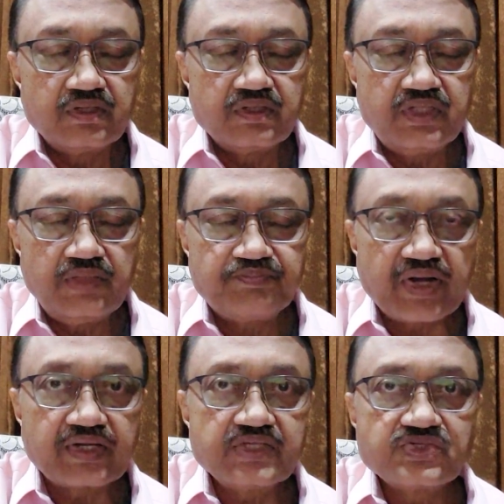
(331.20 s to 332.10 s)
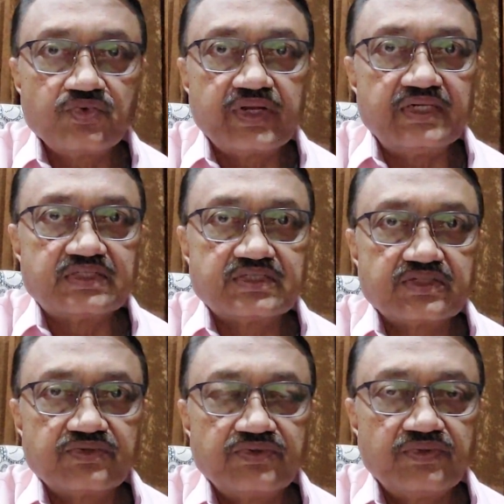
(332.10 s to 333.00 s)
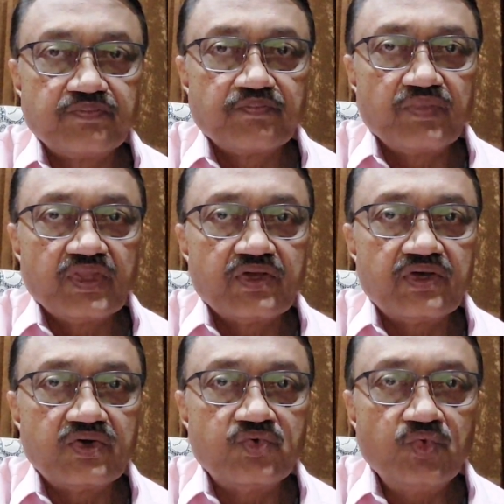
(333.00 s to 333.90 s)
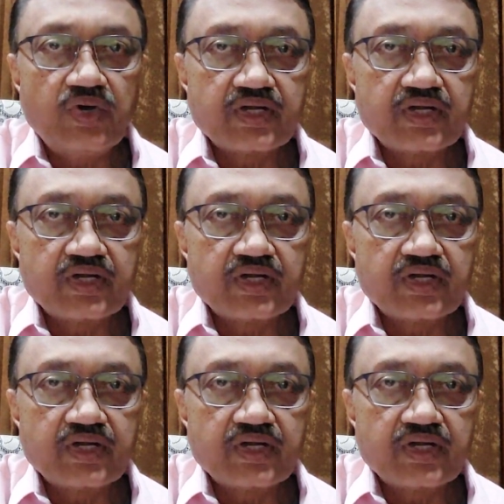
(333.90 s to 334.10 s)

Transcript: the practice units who